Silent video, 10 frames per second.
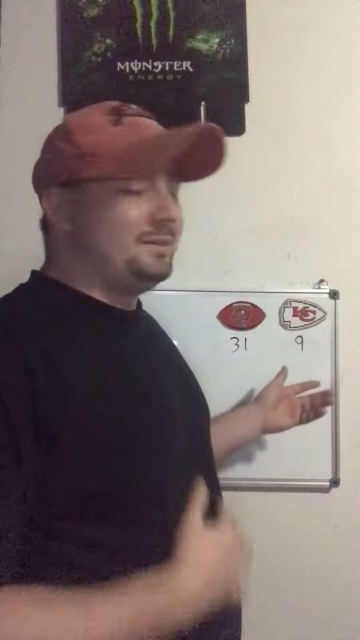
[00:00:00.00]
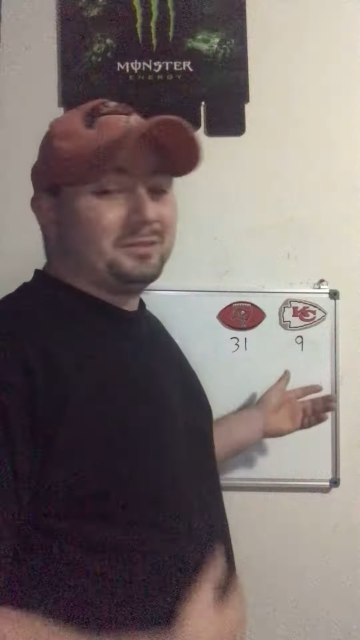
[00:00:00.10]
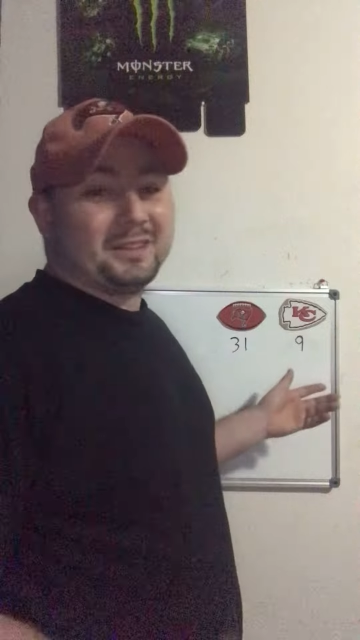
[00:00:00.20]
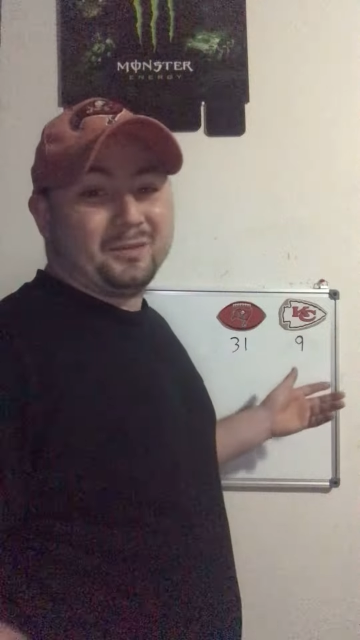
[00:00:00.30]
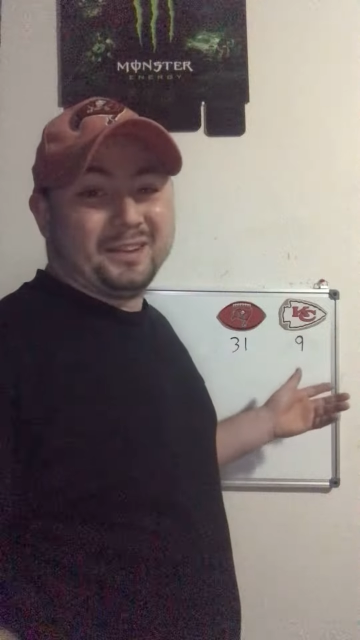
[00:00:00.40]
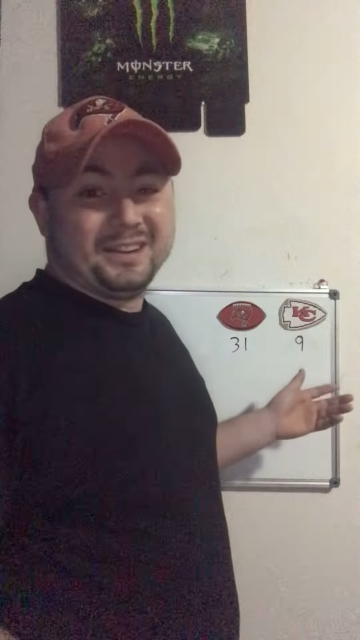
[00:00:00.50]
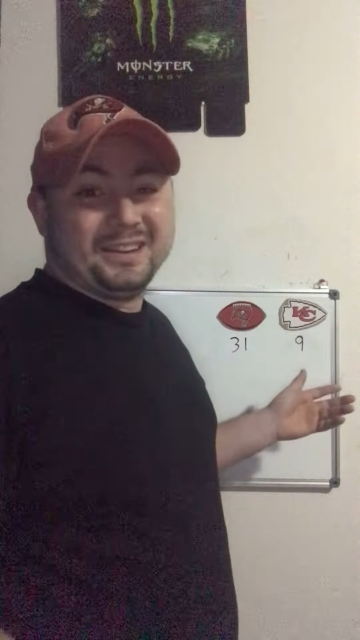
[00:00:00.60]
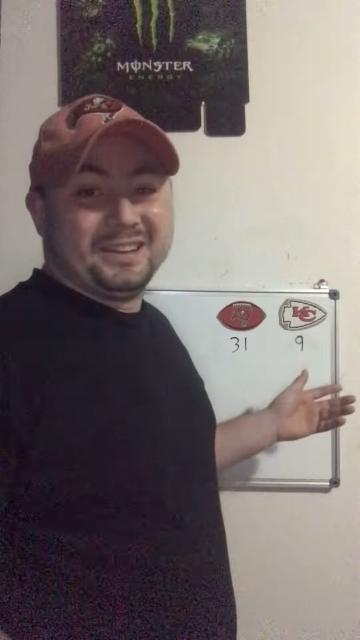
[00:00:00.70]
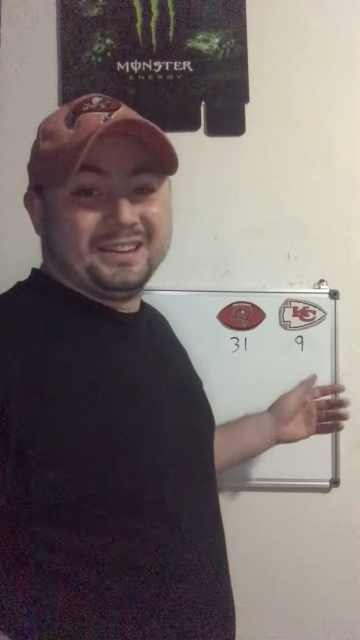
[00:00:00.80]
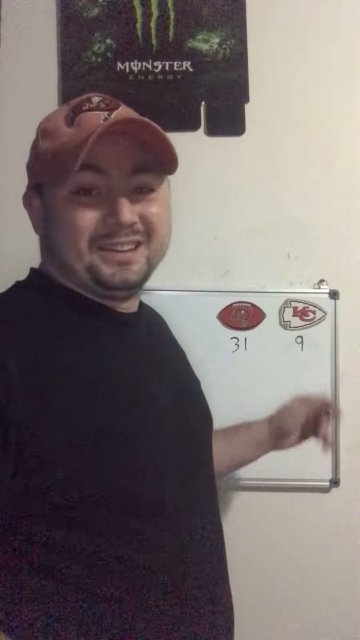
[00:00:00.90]
was going to win.
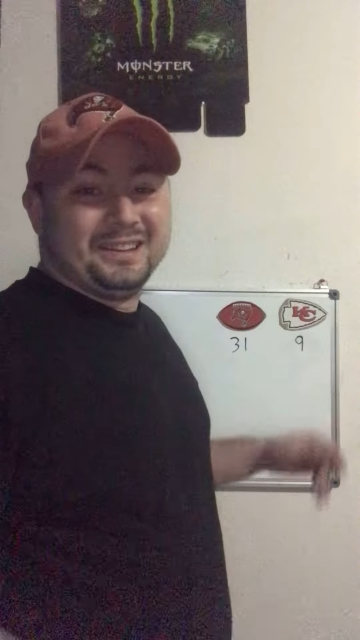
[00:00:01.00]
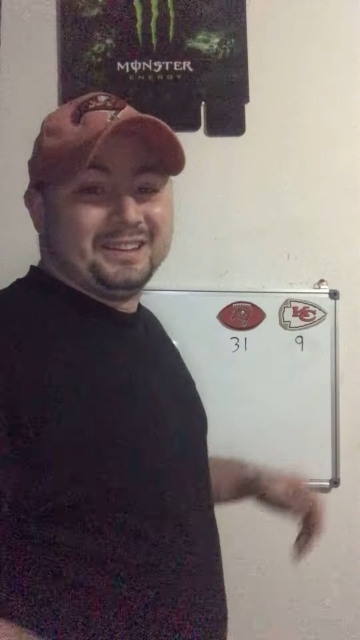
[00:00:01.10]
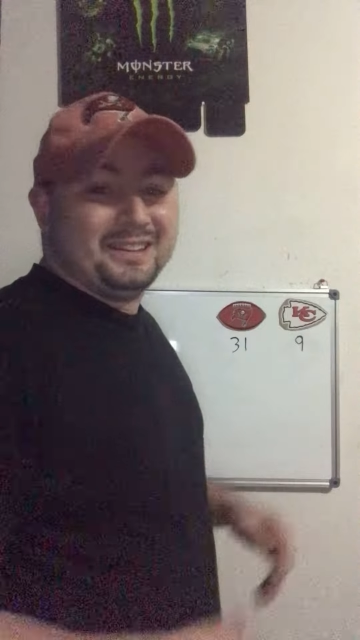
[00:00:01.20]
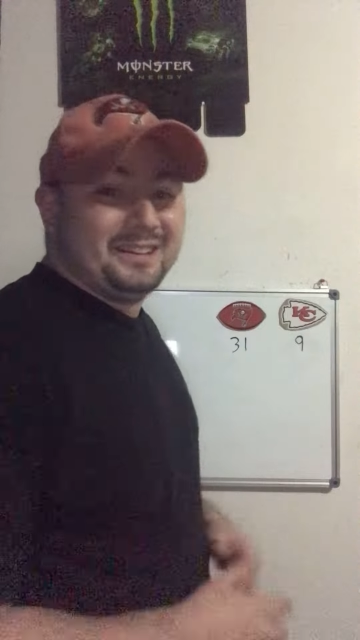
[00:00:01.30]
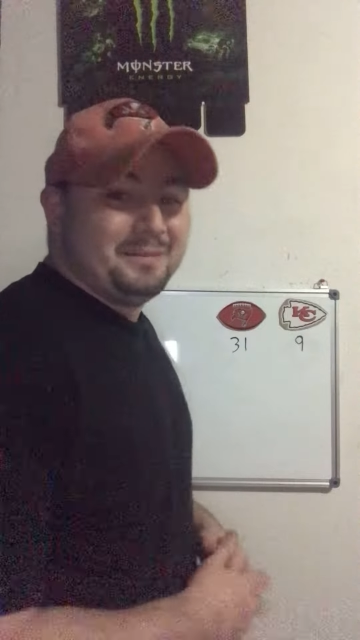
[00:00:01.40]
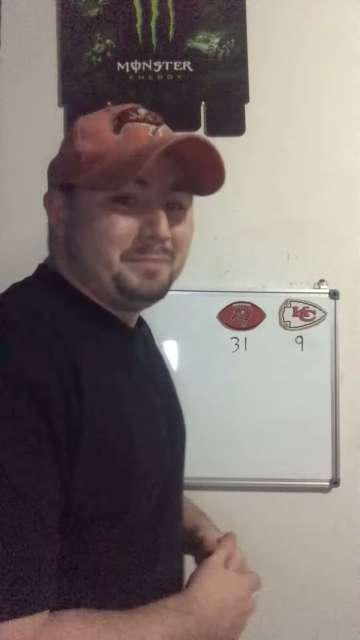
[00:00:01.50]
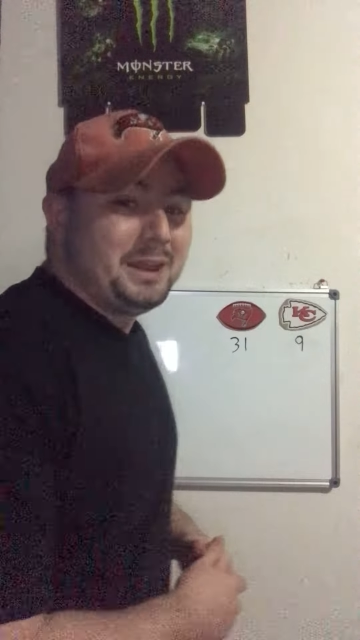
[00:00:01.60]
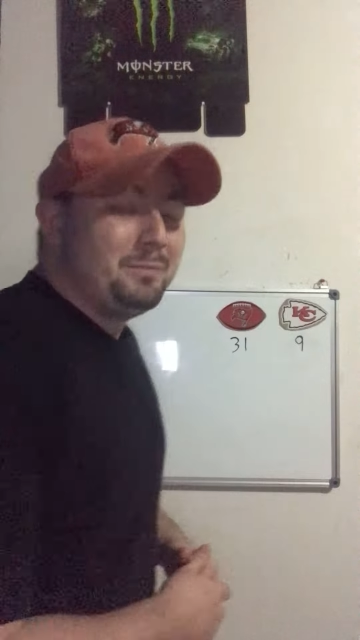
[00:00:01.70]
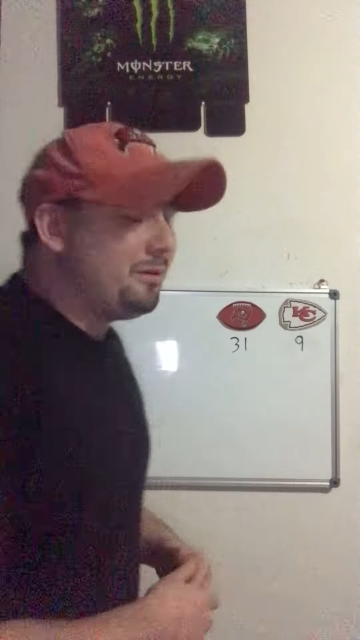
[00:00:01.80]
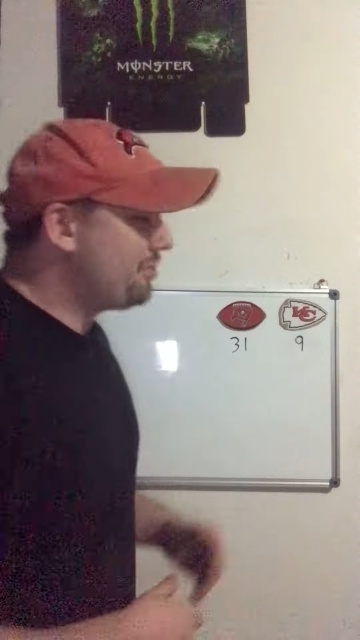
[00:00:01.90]

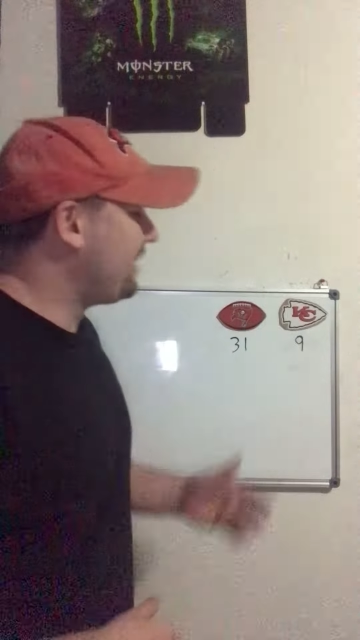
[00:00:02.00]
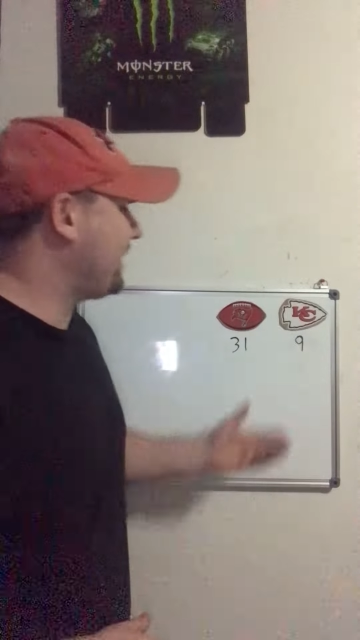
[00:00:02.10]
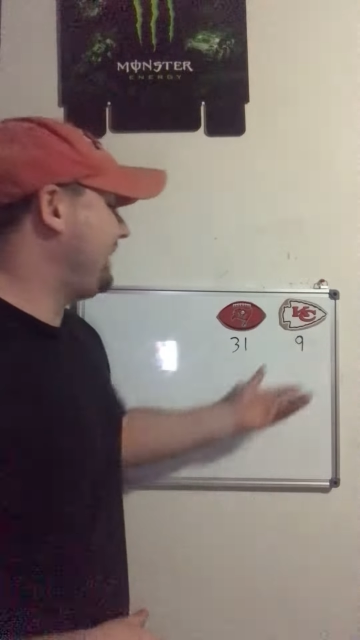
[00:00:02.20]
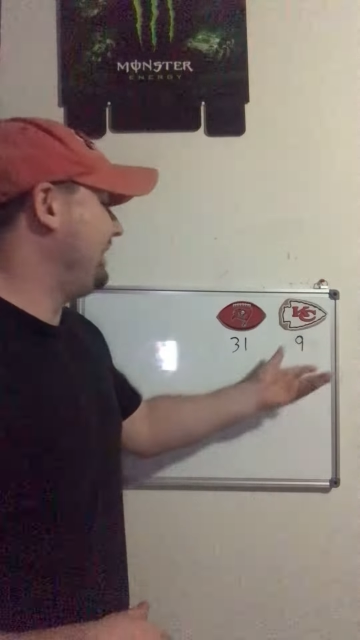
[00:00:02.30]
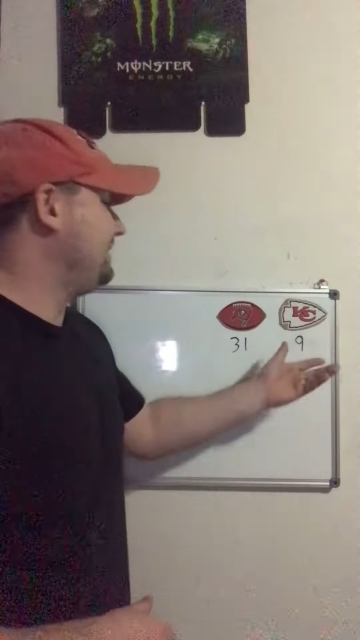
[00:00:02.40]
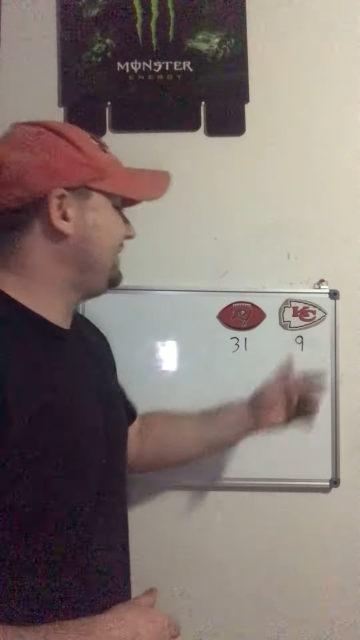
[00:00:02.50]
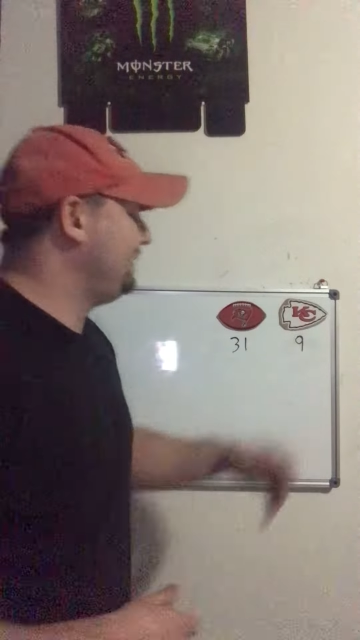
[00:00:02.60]
People thought Kansas City